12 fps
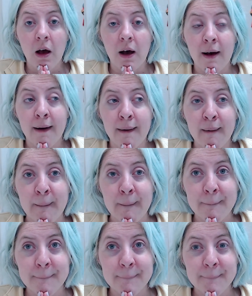
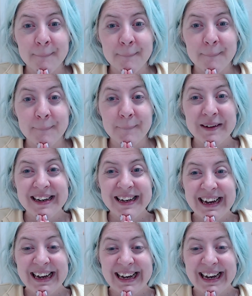
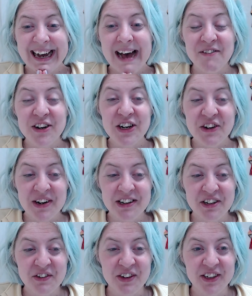yeah, have a good
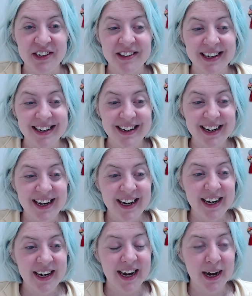rest of your
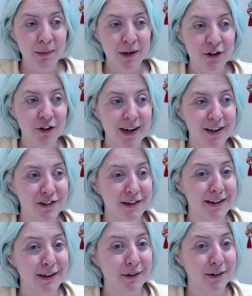Sunday. I'm going to try to shut
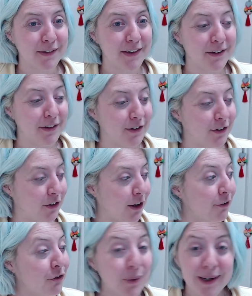down all this
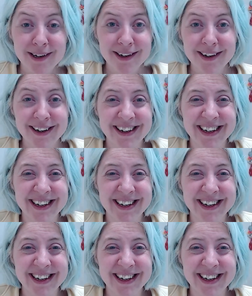software.